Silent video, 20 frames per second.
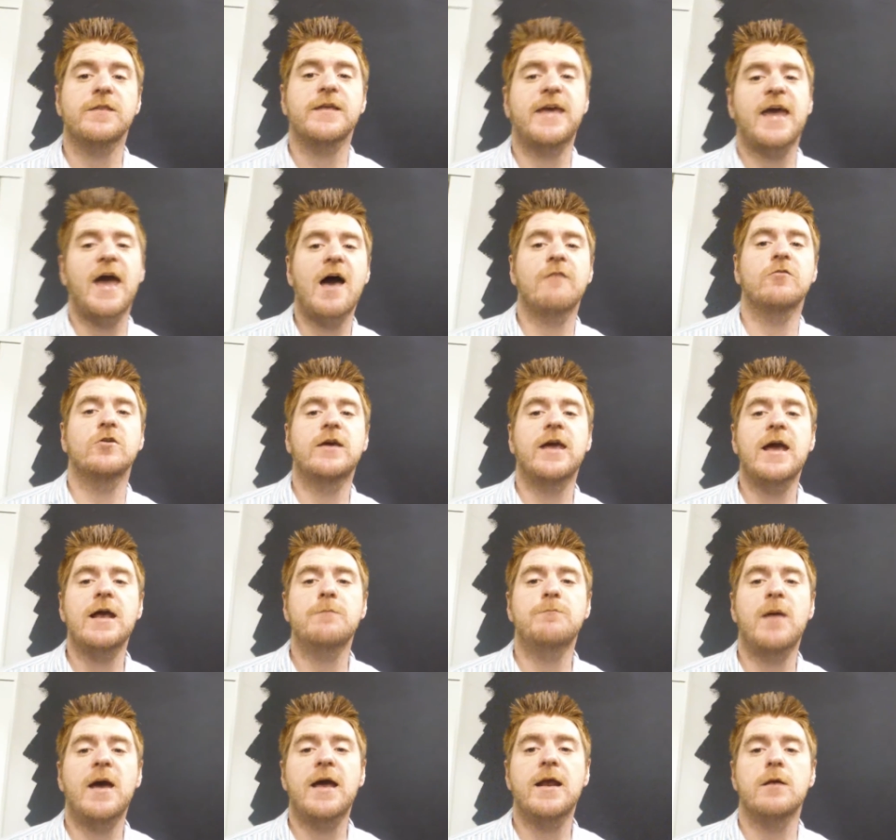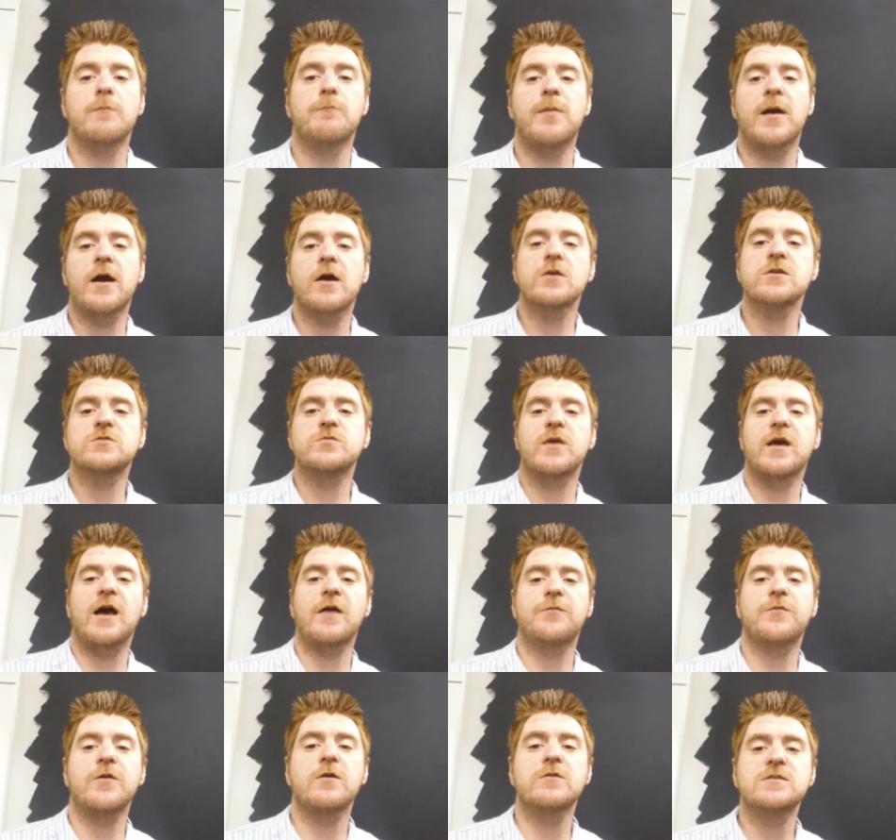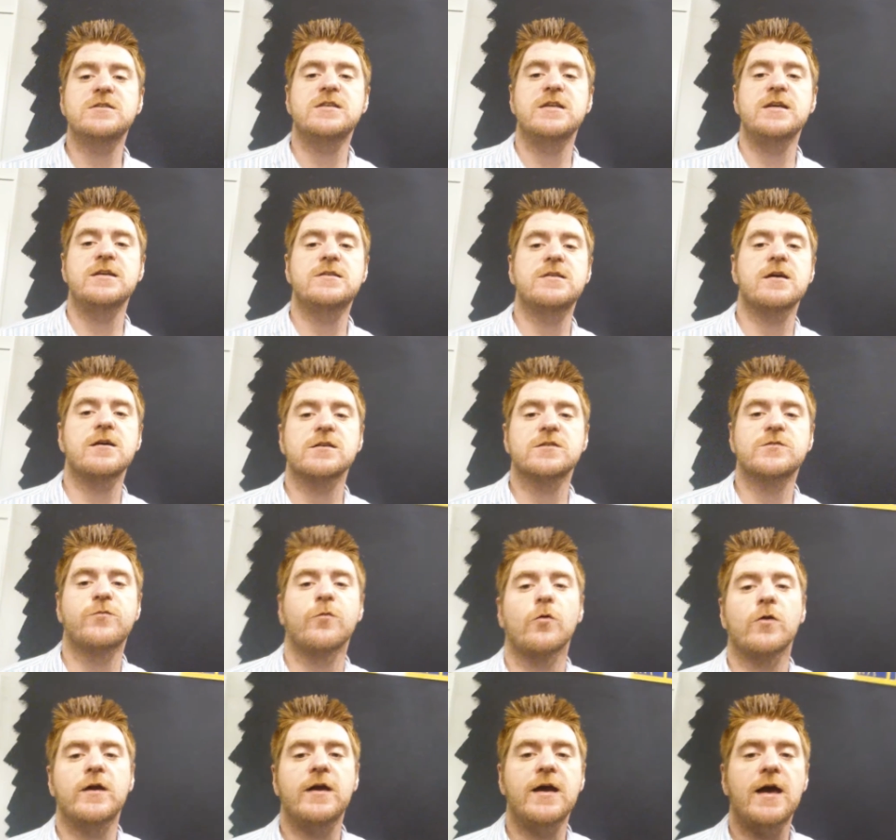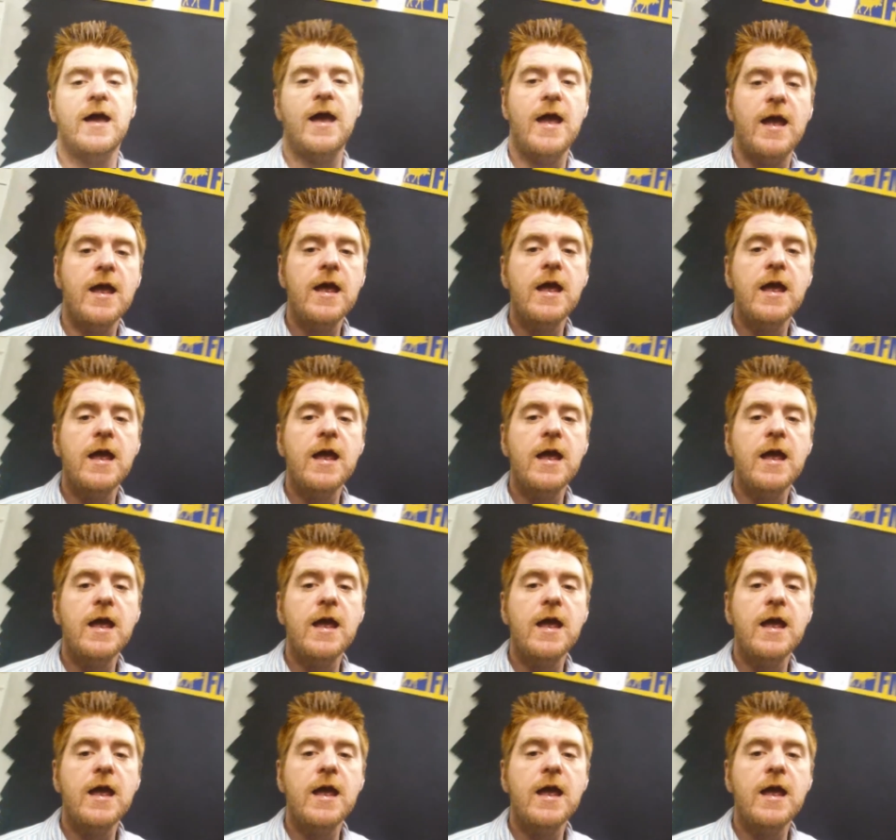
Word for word: the Cavalcade Band of Bears. We got those details for you.